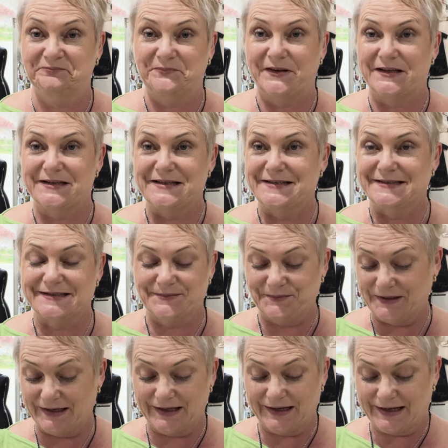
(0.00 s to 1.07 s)
It is. I'm
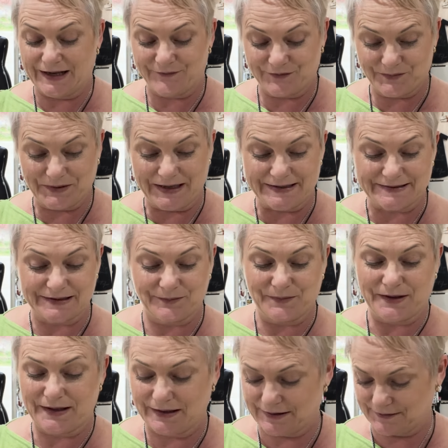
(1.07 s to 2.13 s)
getting it out of a plastic
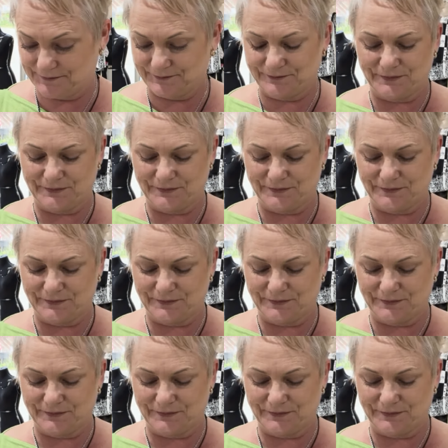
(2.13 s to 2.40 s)
bag.